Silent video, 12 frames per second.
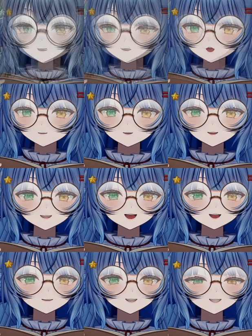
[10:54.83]
not mean that
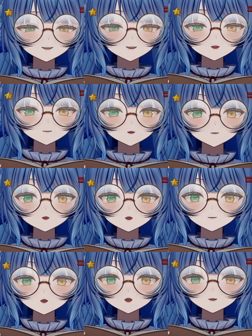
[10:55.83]
I think that they're perfectly
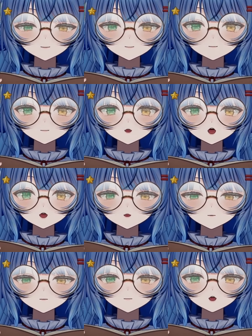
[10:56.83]
balanced, but I
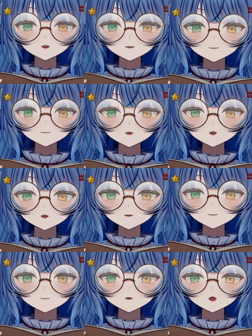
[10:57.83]
call them balanced because
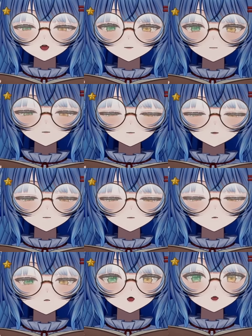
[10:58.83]
you can't put them
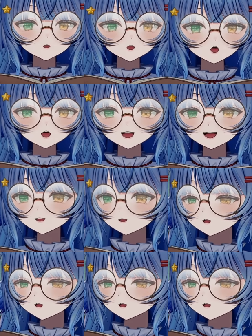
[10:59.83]
squarely in the